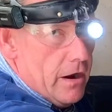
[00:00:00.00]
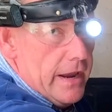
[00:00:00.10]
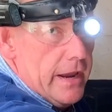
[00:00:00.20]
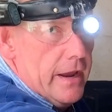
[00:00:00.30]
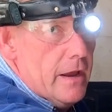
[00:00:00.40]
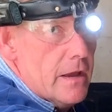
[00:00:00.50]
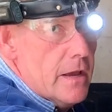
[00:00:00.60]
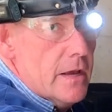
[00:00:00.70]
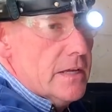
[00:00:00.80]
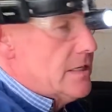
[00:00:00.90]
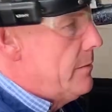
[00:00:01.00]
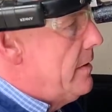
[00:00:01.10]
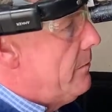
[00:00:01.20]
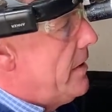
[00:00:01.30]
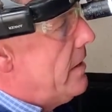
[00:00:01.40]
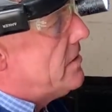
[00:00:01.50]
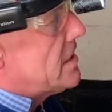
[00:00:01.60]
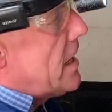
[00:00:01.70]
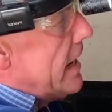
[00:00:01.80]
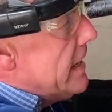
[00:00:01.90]
eye here. So we use
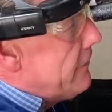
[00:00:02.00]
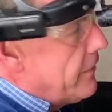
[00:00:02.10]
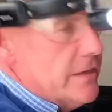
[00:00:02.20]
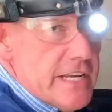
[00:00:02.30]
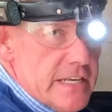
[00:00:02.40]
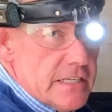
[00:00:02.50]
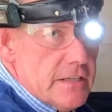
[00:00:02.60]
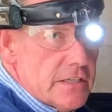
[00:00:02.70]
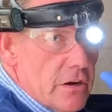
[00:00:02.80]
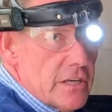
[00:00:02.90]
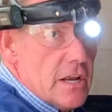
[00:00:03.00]
a slightly different disc that's got a